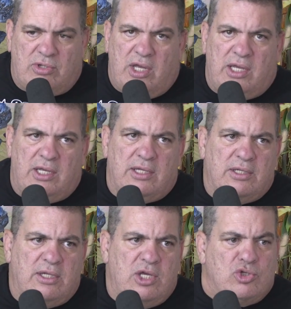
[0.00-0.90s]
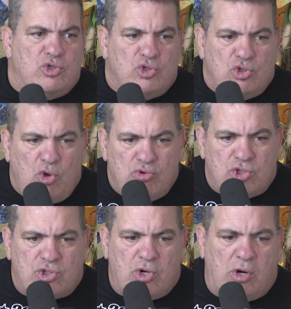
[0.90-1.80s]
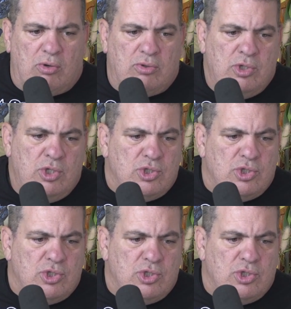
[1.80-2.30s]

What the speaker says: today, they're so strong,